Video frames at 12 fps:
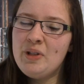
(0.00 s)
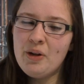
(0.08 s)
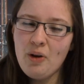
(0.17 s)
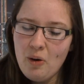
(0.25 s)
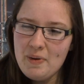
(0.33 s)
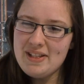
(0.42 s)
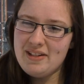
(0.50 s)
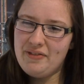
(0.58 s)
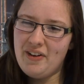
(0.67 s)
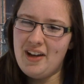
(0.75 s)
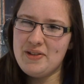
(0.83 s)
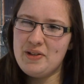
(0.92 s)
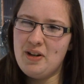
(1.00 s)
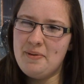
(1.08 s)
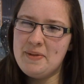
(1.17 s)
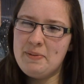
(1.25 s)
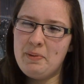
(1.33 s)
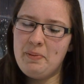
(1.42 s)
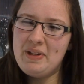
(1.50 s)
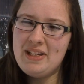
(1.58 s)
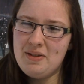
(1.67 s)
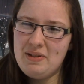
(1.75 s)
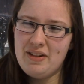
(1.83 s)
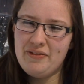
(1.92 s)
We don't always need foster homes, but when we
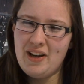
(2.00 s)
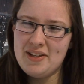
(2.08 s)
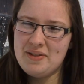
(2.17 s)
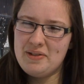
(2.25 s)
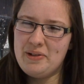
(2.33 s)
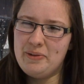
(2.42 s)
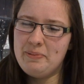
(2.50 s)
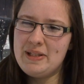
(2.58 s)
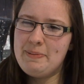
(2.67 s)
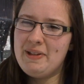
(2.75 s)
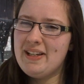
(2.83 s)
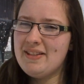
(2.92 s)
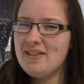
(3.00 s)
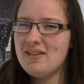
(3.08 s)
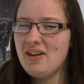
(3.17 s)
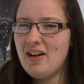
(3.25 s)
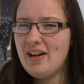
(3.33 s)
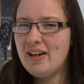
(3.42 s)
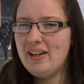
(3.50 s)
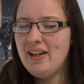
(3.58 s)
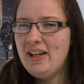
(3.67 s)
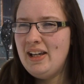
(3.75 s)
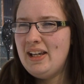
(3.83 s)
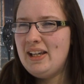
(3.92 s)
do need a foster home, it's because the dog
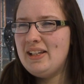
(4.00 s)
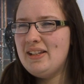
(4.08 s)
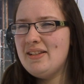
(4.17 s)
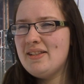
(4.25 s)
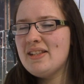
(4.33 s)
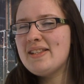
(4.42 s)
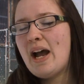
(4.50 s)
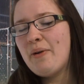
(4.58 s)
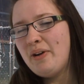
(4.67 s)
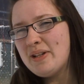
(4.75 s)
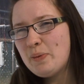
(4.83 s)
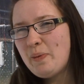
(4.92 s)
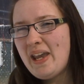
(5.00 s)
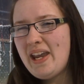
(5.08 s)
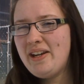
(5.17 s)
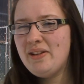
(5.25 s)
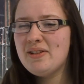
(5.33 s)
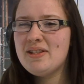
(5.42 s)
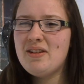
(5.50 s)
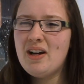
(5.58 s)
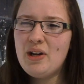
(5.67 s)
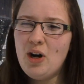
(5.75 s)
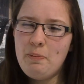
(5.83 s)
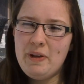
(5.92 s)
it's down on its weight or it's not
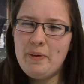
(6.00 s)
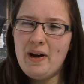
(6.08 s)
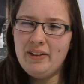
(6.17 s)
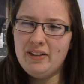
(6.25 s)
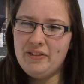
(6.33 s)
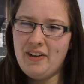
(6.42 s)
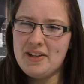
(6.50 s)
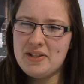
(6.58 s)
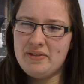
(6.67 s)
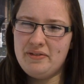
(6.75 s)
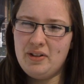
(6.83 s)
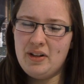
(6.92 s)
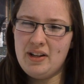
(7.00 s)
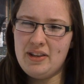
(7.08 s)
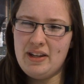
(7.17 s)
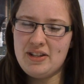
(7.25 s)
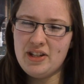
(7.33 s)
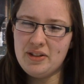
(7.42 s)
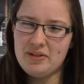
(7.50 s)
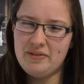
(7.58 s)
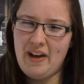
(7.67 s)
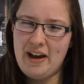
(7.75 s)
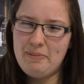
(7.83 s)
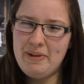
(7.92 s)
coping well in the foster or the shelter
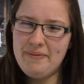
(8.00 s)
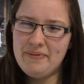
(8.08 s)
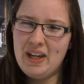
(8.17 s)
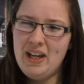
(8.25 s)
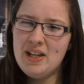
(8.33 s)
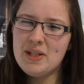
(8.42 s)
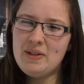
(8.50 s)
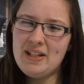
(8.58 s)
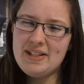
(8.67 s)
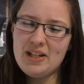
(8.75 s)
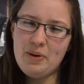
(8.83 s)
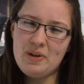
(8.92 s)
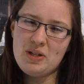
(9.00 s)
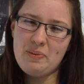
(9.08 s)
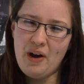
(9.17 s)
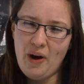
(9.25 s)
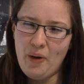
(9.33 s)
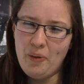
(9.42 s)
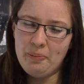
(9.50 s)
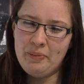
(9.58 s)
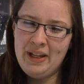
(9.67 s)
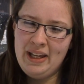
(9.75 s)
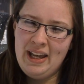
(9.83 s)
environment. So it needs to go into a home.